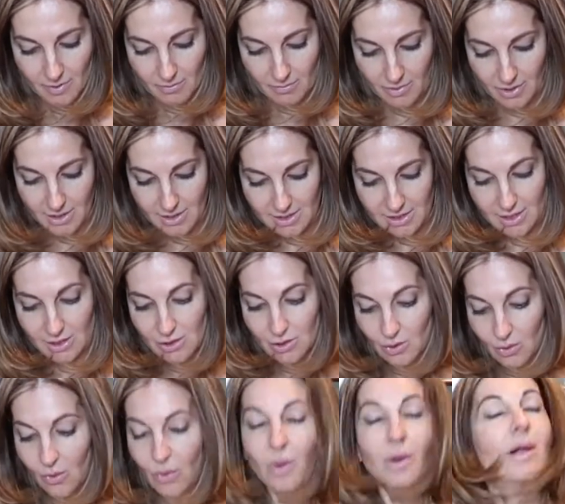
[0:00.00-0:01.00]
because it's
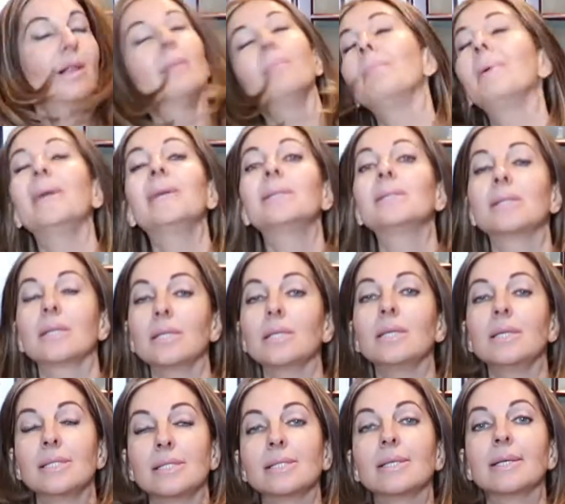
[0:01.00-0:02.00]
all
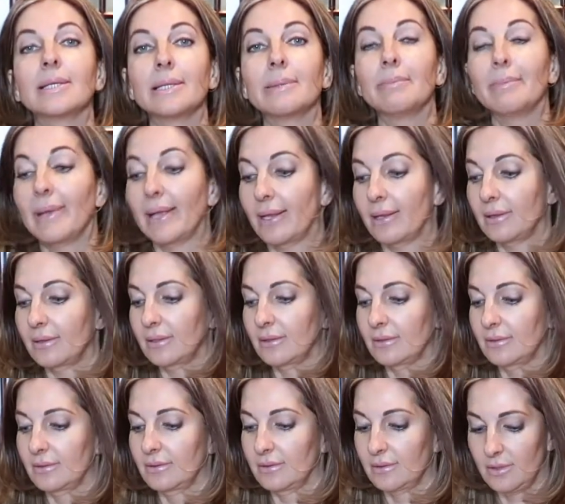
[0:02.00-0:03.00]
basically, it's gonna melt.
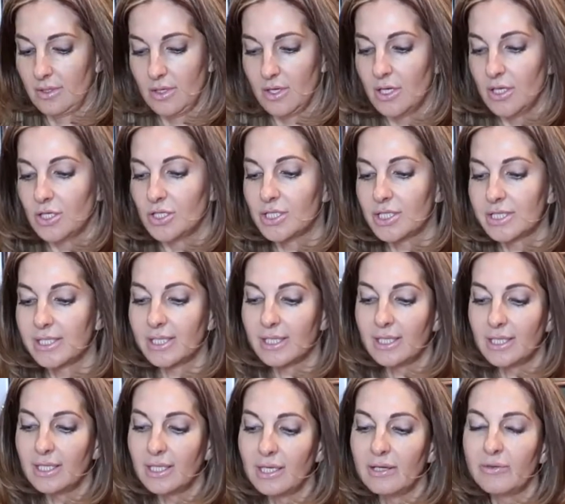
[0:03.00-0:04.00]
It's just
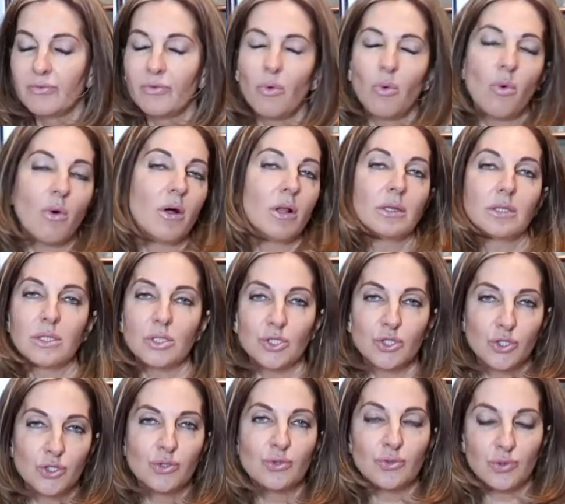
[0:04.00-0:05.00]
gonna give all this
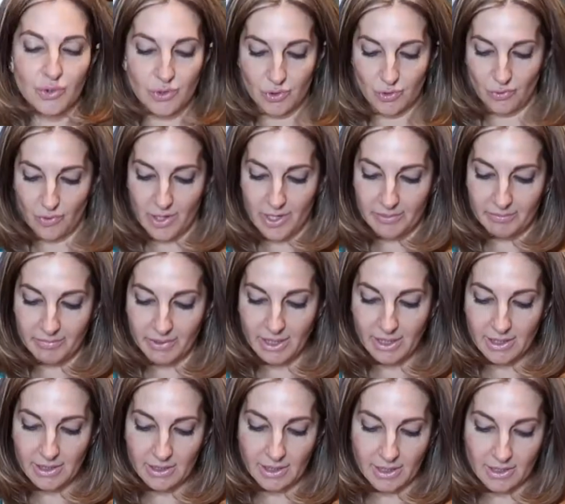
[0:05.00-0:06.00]
juice to our
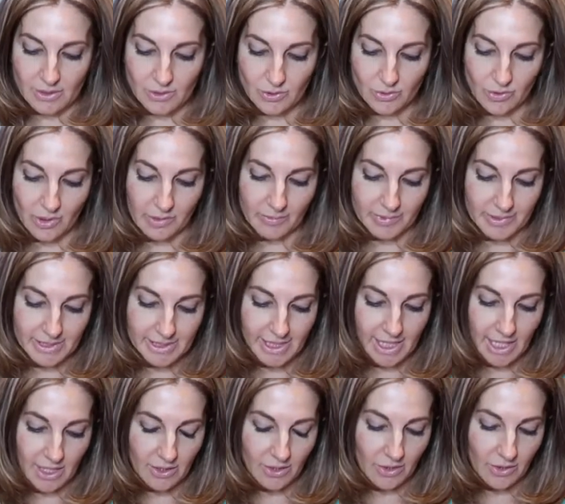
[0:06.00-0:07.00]
meat and to our
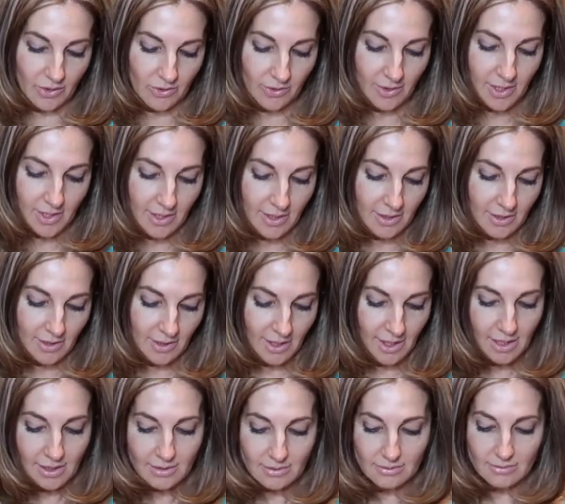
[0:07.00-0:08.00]
potato,
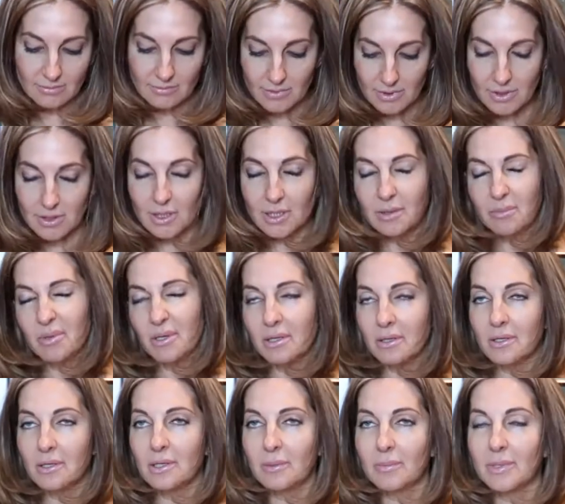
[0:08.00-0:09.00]
and it's gonna be a
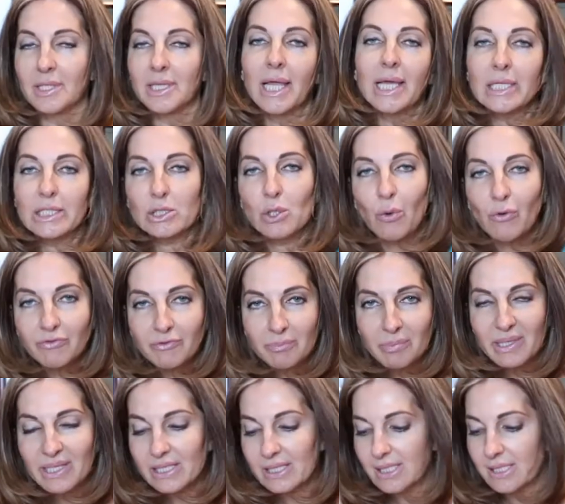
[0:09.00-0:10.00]
little bit like soft
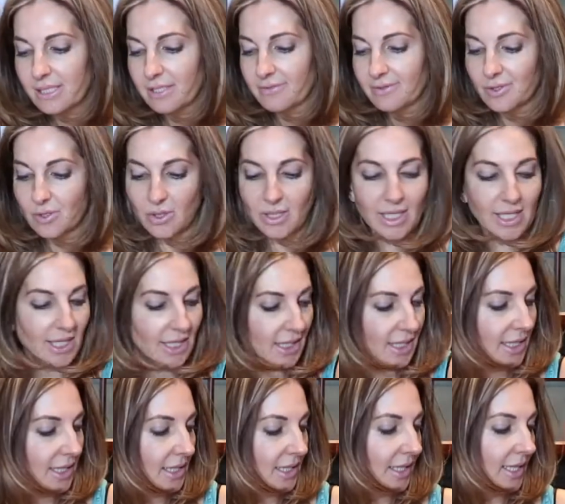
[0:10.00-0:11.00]
pieces of
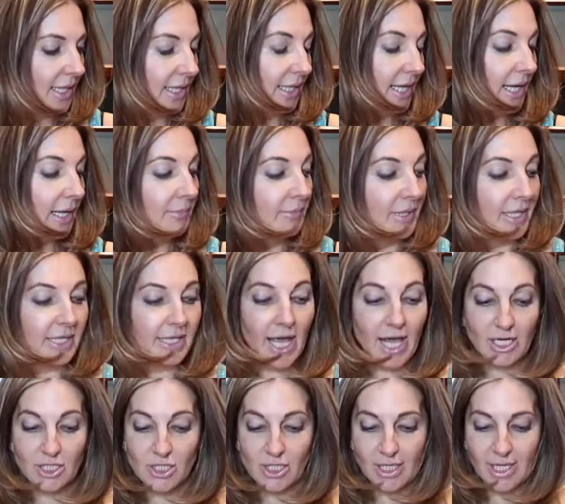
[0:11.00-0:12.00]
zucchini and eggplant.
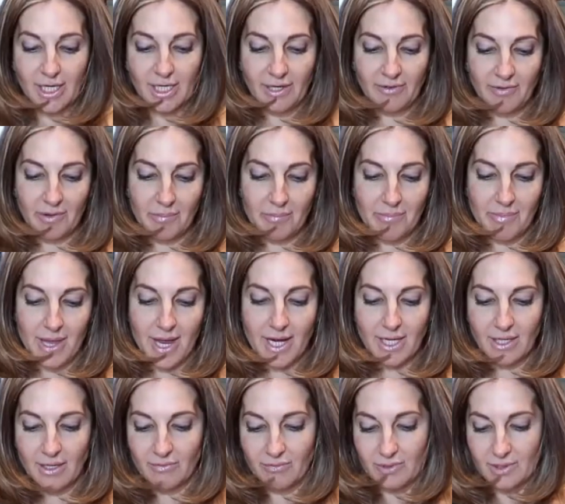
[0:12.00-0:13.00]
Actually, I never
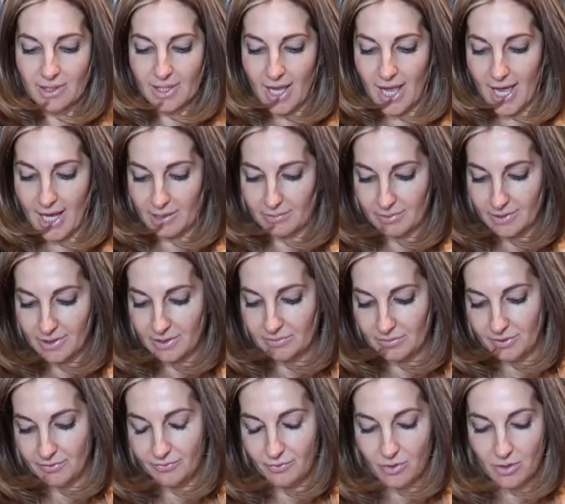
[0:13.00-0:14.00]
made it with eggplant
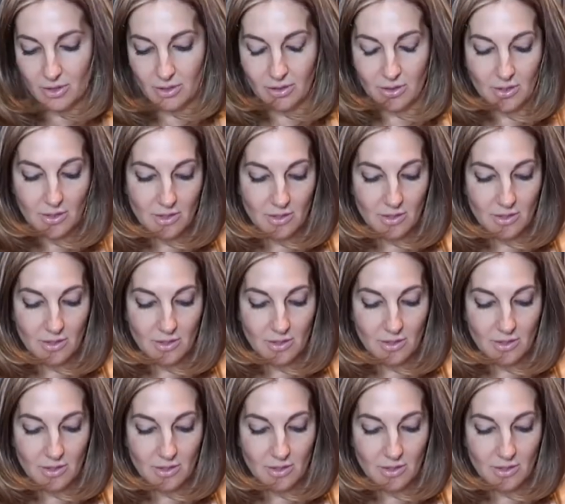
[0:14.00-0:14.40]
before,